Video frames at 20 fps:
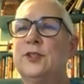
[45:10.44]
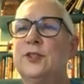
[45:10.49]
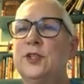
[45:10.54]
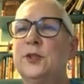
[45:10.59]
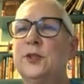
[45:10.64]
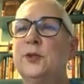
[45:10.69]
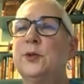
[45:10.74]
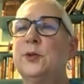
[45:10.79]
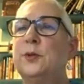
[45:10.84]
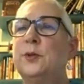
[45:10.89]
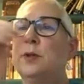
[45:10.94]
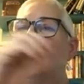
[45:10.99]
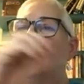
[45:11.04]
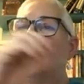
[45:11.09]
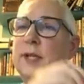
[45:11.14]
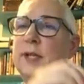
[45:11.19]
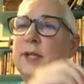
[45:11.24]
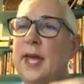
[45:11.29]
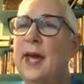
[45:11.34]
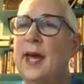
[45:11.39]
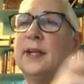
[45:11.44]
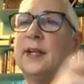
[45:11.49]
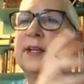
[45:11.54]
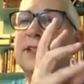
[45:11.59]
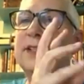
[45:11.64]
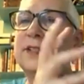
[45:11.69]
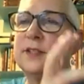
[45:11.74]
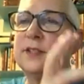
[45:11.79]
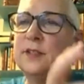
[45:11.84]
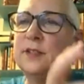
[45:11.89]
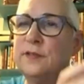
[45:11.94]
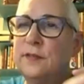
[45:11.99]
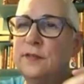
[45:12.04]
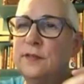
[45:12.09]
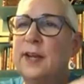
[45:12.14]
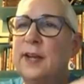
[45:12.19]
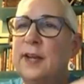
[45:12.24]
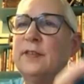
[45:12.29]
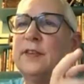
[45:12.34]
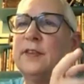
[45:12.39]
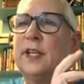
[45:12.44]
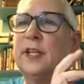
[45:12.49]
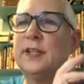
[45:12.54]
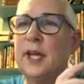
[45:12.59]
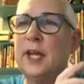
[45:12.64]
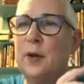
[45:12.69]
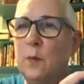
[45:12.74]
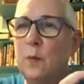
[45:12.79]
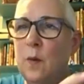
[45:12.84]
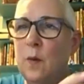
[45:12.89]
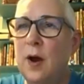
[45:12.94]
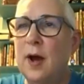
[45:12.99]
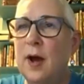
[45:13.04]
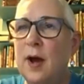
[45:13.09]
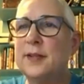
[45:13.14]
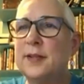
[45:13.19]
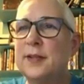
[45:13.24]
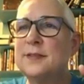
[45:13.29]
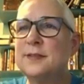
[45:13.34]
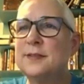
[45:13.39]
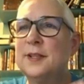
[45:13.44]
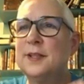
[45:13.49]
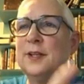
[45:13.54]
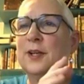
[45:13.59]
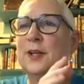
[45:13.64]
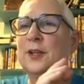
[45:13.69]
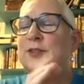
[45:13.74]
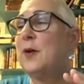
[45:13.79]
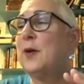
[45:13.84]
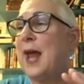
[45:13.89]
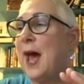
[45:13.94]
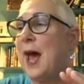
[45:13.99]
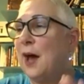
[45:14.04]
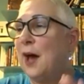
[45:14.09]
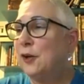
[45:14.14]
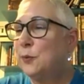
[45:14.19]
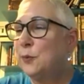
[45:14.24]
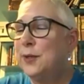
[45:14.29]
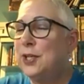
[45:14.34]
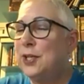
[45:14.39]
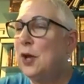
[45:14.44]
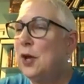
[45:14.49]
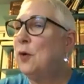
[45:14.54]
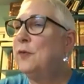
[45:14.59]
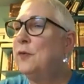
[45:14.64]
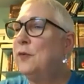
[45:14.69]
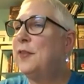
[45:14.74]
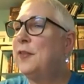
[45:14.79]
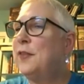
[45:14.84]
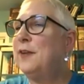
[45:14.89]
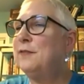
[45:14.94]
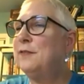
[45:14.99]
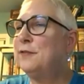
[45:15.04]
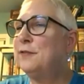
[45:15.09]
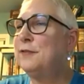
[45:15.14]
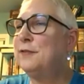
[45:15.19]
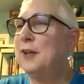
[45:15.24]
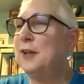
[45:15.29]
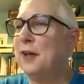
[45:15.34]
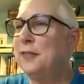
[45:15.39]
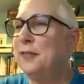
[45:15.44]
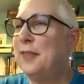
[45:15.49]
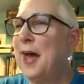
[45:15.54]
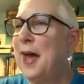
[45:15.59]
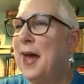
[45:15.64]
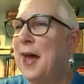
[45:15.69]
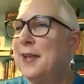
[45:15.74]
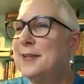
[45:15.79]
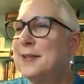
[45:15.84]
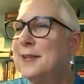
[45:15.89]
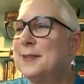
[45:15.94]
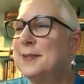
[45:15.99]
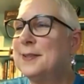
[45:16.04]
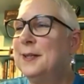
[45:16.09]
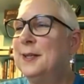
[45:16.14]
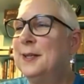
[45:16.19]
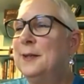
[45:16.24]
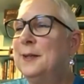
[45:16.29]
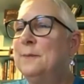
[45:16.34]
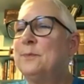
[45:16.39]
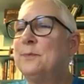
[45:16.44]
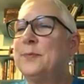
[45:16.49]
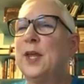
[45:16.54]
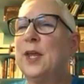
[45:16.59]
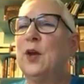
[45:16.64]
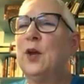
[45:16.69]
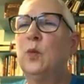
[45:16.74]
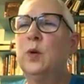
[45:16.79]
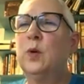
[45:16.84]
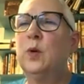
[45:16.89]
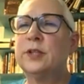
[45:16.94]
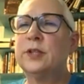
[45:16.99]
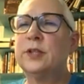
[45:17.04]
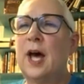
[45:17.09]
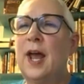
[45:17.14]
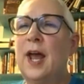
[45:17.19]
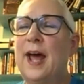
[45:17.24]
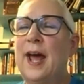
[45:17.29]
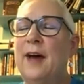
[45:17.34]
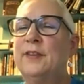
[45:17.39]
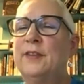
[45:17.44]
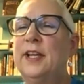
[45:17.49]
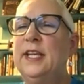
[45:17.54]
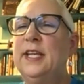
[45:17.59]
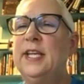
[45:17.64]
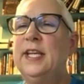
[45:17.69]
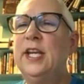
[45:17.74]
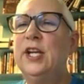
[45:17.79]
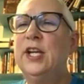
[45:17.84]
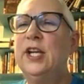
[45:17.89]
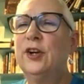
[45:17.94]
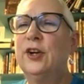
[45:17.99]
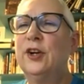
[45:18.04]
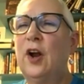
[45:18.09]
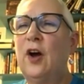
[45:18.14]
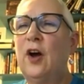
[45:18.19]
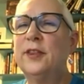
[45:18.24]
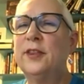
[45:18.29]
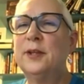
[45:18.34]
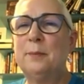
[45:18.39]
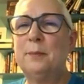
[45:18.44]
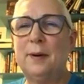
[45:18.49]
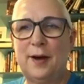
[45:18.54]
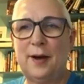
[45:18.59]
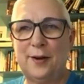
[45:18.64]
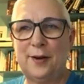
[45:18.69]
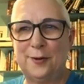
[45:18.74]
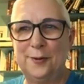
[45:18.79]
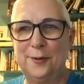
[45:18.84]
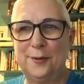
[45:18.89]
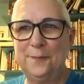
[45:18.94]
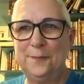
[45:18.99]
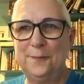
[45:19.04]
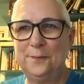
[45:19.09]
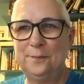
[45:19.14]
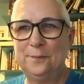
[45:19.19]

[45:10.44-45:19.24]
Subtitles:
to get it to the flavor that they want. And how do we know if they've done that? It will not have a year on the bottle.